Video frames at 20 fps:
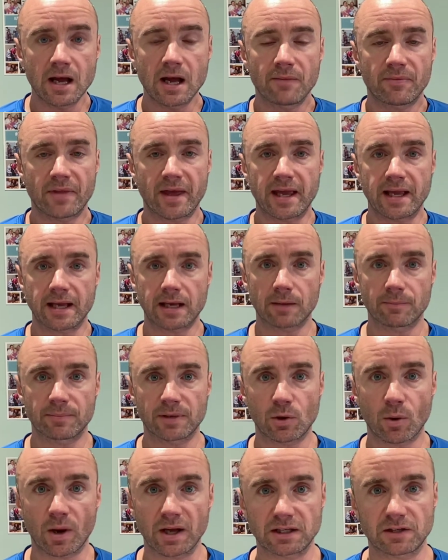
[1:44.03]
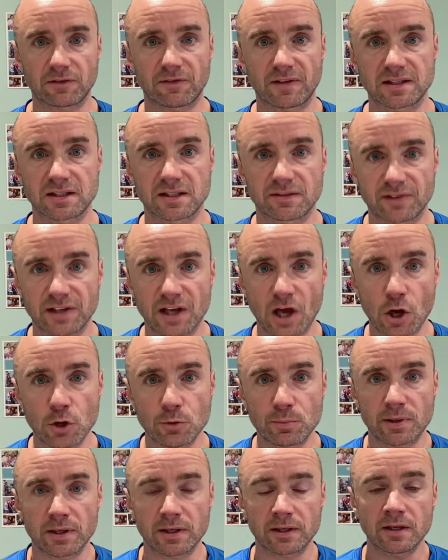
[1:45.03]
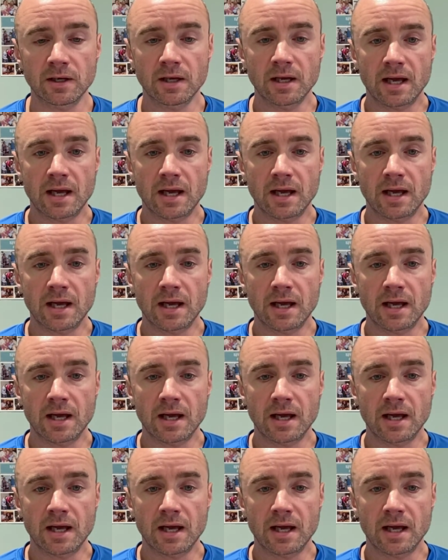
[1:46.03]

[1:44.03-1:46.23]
they can be quite defensively open.